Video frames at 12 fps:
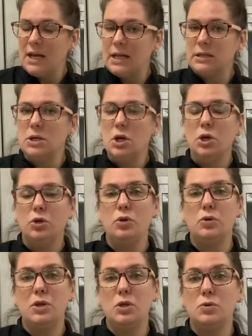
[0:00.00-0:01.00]
hand, you
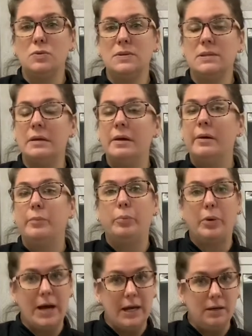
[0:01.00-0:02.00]
can use
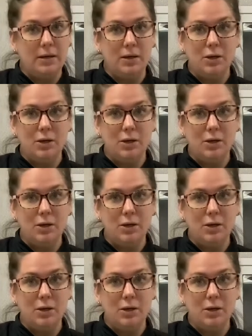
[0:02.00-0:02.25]
bread.